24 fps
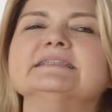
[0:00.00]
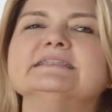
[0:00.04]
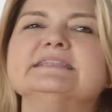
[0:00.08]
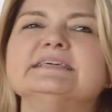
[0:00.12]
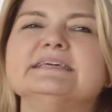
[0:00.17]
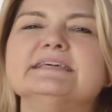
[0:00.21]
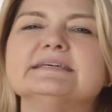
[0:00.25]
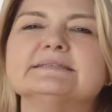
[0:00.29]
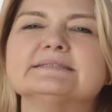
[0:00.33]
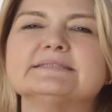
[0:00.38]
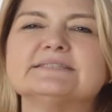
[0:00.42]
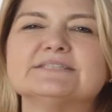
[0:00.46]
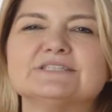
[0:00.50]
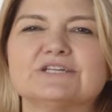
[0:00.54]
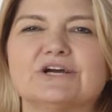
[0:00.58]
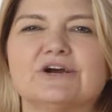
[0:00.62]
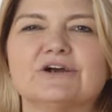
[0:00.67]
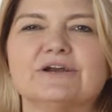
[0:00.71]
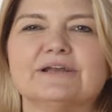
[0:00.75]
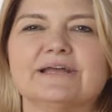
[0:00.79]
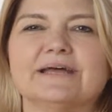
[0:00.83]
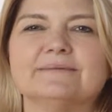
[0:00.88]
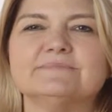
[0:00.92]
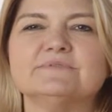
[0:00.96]
These
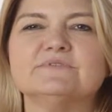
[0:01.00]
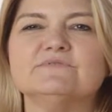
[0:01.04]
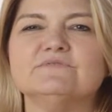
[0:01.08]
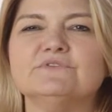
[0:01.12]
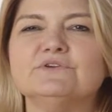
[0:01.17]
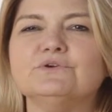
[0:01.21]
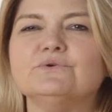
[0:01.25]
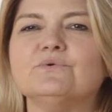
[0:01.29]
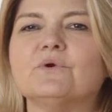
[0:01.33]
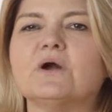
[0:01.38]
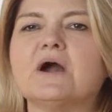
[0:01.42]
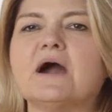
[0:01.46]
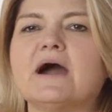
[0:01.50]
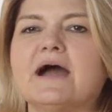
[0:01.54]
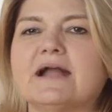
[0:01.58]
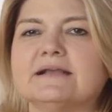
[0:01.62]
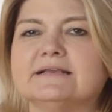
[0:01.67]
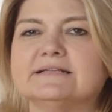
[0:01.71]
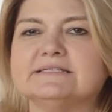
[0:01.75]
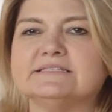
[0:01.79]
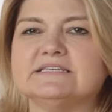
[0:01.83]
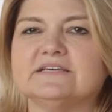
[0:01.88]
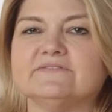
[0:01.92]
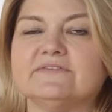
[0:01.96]
startups view
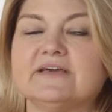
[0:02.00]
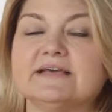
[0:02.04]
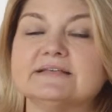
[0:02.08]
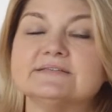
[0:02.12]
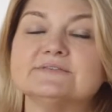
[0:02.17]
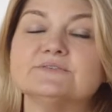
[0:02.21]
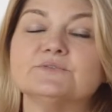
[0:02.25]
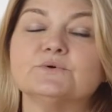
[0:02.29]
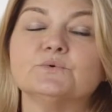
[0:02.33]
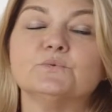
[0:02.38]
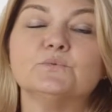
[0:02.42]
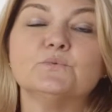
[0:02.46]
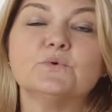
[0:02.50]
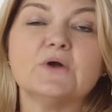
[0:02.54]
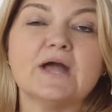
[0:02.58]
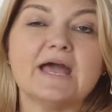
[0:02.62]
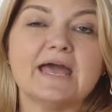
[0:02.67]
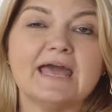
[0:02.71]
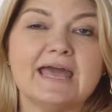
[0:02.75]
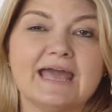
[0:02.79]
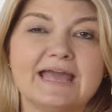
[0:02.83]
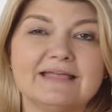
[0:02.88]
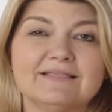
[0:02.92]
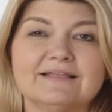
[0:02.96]
cognitive as the
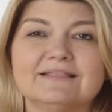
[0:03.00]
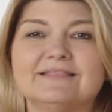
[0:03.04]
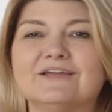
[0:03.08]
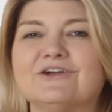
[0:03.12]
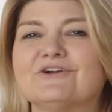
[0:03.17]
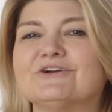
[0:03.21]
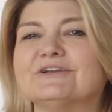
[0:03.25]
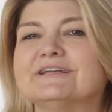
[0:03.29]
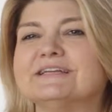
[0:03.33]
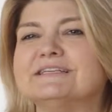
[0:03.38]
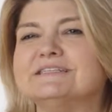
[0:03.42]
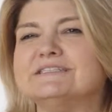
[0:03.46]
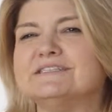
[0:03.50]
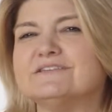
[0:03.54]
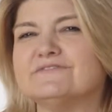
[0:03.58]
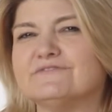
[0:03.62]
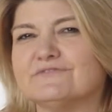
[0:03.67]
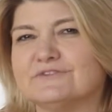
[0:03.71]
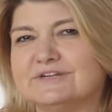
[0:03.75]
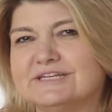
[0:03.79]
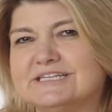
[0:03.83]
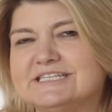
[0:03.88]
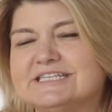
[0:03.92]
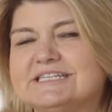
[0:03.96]
way that they're going to
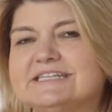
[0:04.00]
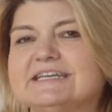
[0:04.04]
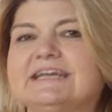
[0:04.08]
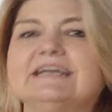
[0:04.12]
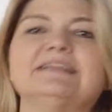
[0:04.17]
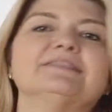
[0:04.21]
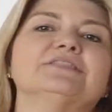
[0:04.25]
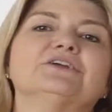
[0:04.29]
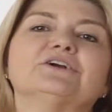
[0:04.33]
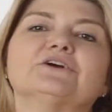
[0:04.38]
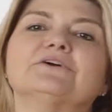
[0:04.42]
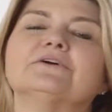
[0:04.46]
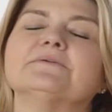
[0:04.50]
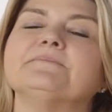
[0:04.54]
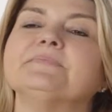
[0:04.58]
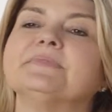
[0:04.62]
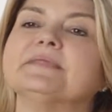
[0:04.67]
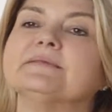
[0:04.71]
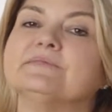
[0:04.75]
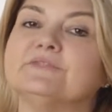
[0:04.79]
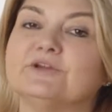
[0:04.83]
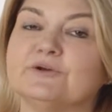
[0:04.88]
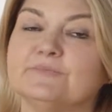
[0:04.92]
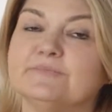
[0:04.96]
differentiate their
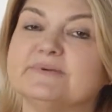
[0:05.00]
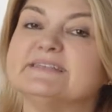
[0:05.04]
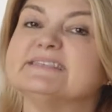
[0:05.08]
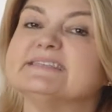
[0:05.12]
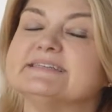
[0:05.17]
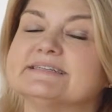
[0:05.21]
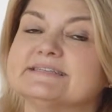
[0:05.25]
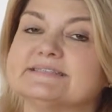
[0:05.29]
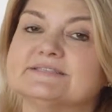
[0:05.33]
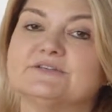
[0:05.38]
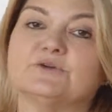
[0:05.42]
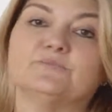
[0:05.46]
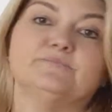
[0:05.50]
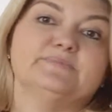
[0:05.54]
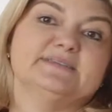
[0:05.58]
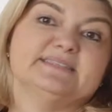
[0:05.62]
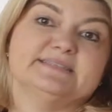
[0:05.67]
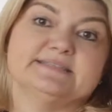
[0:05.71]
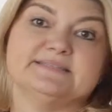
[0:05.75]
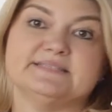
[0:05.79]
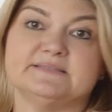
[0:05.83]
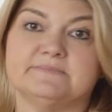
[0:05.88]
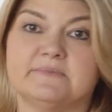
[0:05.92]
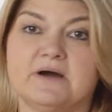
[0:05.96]

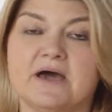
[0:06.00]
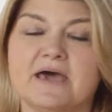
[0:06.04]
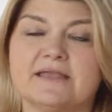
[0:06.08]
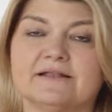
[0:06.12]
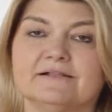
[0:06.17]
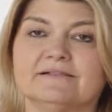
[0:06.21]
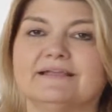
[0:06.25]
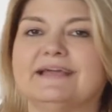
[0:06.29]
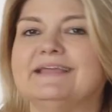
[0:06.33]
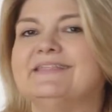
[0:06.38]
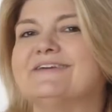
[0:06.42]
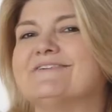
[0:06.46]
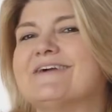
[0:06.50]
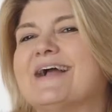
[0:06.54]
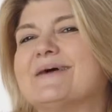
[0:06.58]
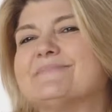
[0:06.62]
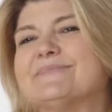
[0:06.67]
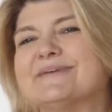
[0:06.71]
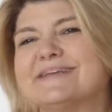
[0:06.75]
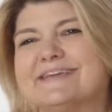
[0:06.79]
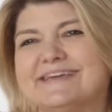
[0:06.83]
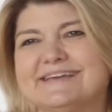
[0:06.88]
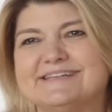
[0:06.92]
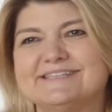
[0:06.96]
business model, and their
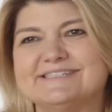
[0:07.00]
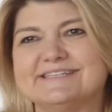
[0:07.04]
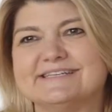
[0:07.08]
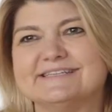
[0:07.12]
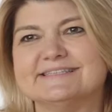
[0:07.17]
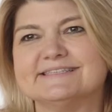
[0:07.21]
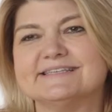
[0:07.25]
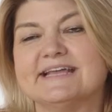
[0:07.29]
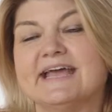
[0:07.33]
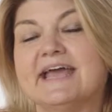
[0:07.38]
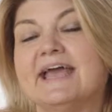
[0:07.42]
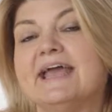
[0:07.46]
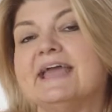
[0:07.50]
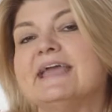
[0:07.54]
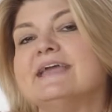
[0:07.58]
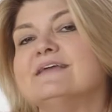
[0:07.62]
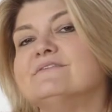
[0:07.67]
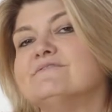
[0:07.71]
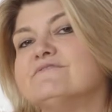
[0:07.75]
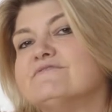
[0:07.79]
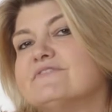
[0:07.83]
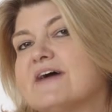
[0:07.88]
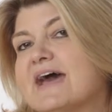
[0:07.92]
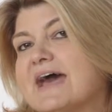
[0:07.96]
applications.
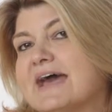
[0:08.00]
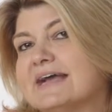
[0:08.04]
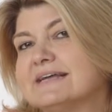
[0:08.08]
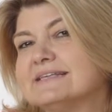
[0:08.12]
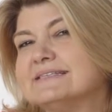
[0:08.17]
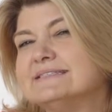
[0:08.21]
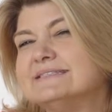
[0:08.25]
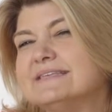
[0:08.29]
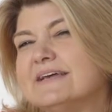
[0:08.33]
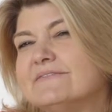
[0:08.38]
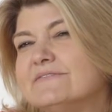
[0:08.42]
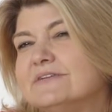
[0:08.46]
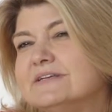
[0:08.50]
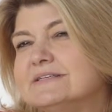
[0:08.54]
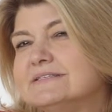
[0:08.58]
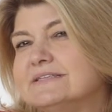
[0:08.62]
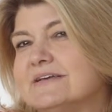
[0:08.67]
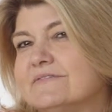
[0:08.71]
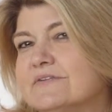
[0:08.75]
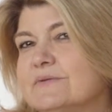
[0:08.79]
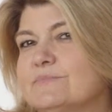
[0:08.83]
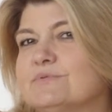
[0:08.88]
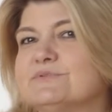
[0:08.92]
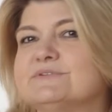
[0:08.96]
In fact,
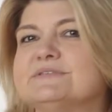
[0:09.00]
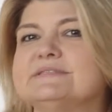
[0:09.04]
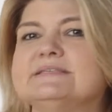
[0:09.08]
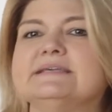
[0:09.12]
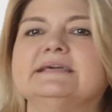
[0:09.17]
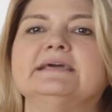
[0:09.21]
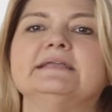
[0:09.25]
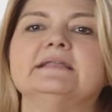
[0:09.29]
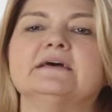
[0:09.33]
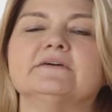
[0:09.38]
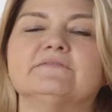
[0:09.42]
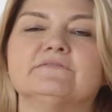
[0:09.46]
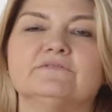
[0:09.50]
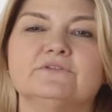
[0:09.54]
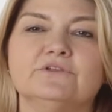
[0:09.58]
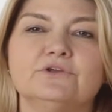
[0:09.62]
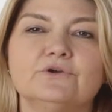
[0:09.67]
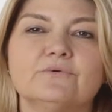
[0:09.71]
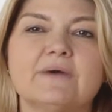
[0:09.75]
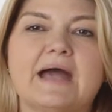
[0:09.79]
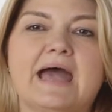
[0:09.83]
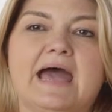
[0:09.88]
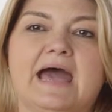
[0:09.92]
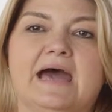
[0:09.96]
77% of
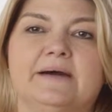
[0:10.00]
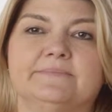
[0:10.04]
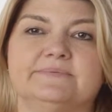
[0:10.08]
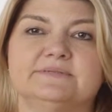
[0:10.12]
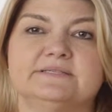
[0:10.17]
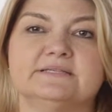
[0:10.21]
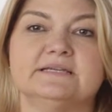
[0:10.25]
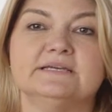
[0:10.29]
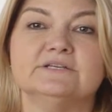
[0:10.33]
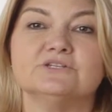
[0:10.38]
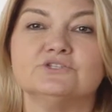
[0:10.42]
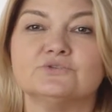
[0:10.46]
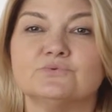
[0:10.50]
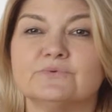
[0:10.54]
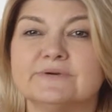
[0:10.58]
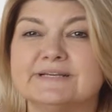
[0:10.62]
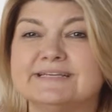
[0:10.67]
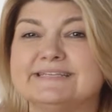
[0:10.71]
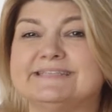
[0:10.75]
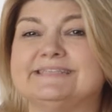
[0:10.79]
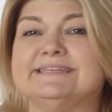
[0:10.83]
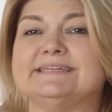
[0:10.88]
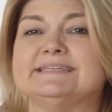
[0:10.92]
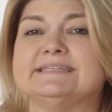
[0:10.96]
new apps in
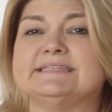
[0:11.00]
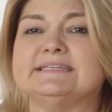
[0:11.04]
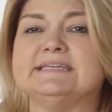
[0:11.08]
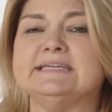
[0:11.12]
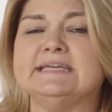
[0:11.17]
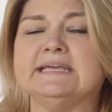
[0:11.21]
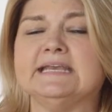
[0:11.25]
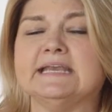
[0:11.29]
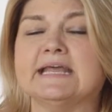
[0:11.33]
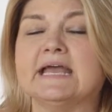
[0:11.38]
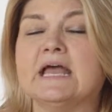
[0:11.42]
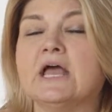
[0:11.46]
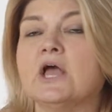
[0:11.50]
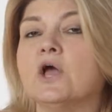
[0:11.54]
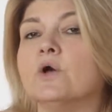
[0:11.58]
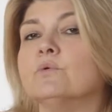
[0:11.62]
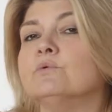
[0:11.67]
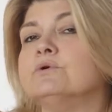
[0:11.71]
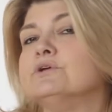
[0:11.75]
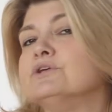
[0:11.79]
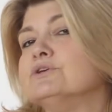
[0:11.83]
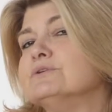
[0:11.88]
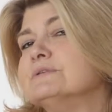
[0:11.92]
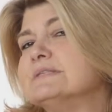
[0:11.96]
2016
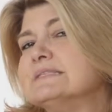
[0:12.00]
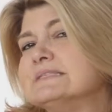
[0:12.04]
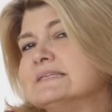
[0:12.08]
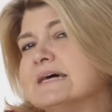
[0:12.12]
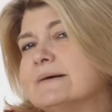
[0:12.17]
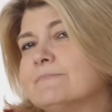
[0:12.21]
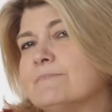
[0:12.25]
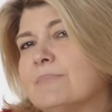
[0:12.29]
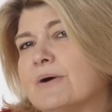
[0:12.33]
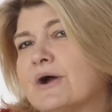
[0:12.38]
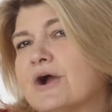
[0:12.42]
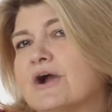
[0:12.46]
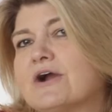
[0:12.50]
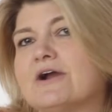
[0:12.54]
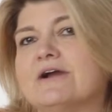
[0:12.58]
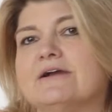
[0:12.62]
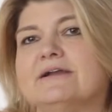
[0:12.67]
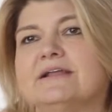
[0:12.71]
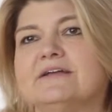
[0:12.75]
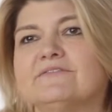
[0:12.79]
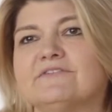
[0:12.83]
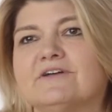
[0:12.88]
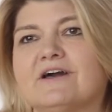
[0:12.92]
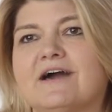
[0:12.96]
will use some
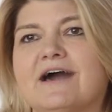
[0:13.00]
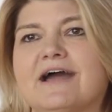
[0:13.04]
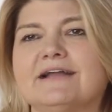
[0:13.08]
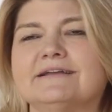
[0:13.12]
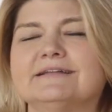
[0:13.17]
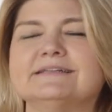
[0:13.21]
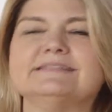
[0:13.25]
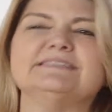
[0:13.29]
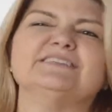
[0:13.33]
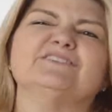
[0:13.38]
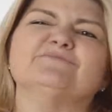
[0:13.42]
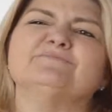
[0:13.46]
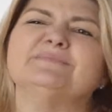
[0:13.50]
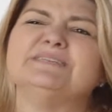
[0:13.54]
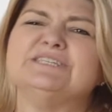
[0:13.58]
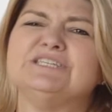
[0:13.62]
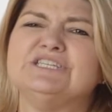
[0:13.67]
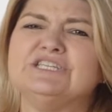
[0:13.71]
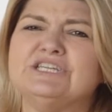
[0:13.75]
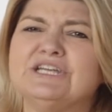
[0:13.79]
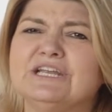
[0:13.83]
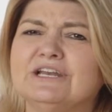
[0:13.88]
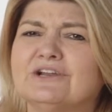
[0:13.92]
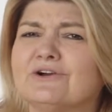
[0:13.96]
part of cognitive,
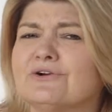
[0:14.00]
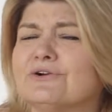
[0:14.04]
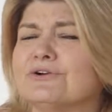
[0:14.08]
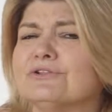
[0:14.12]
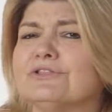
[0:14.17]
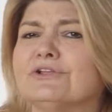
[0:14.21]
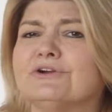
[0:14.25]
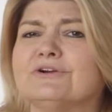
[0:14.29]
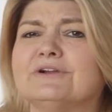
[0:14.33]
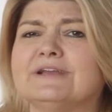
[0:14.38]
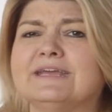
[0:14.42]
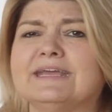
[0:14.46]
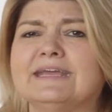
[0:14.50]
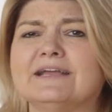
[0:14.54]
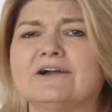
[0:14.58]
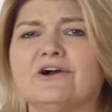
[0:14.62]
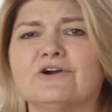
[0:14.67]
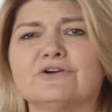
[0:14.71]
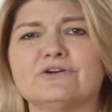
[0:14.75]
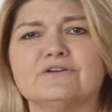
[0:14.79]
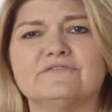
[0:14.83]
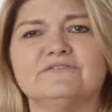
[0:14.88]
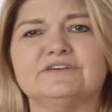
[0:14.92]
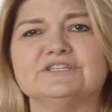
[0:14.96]
machine learning,
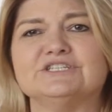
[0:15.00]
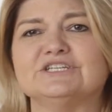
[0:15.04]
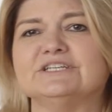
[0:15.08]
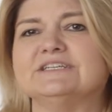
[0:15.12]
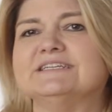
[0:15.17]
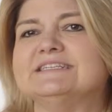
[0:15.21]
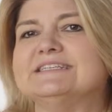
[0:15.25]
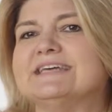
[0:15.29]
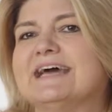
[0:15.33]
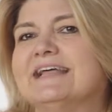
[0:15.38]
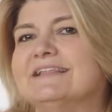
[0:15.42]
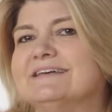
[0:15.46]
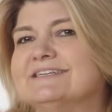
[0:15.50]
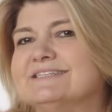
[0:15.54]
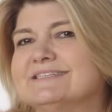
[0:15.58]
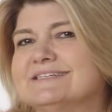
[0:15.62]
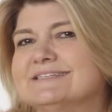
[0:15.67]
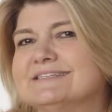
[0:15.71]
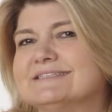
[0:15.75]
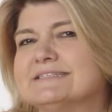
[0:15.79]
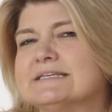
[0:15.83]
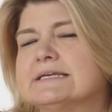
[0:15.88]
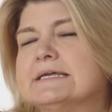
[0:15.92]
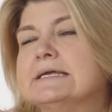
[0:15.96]
artificial
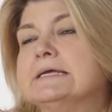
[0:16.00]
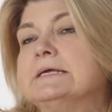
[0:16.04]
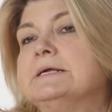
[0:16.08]
intelligence.